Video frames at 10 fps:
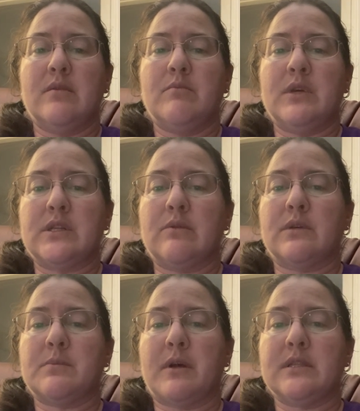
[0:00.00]
Mission
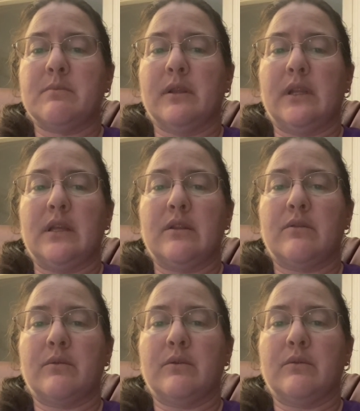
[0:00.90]
Responsibility
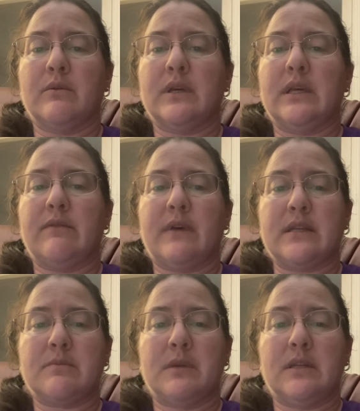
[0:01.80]
Through
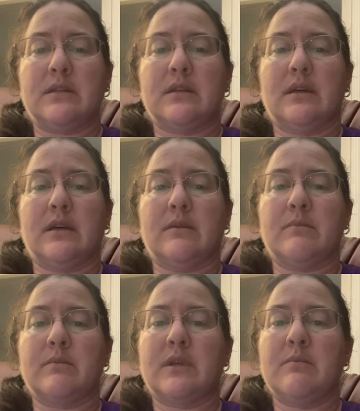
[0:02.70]
Investment
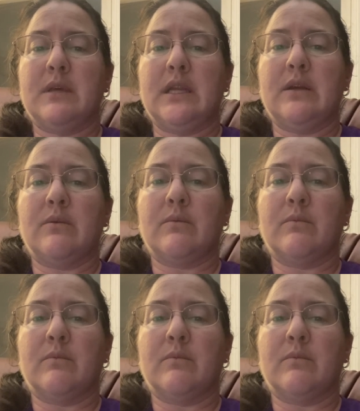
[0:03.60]
um, Committee,